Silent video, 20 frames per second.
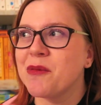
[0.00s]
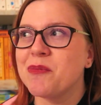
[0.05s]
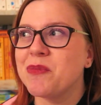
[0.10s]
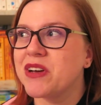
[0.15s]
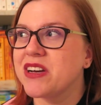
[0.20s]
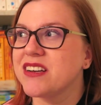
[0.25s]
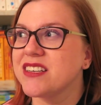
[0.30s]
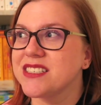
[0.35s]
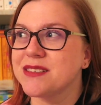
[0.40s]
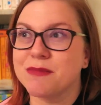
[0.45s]

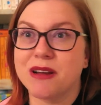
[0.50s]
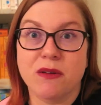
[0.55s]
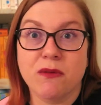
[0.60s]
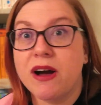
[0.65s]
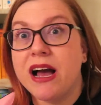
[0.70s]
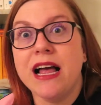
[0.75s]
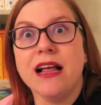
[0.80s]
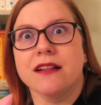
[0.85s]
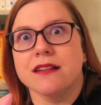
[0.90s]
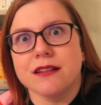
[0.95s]
because I'm like,
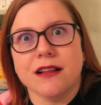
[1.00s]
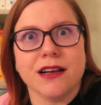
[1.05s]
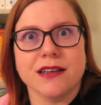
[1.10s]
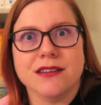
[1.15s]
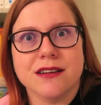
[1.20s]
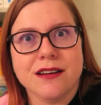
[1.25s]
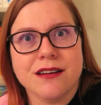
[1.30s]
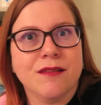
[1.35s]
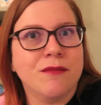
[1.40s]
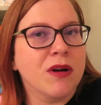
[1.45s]
well, I
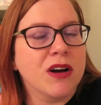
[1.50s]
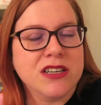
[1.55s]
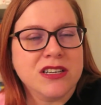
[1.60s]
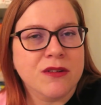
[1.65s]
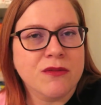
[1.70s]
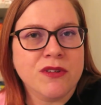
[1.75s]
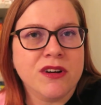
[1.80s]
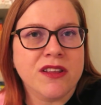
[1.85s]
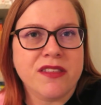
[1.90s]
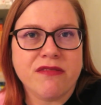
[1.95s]
don't
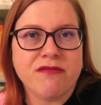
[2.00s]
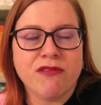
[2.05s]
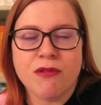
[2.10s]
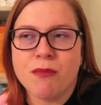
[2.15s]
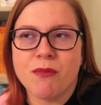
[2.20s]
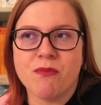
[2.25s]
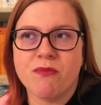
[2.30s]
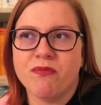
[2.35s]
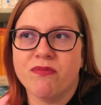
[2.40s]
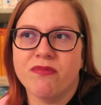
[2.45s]
want
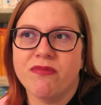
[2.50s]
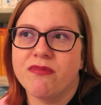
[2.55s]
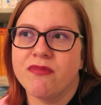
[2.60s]
to,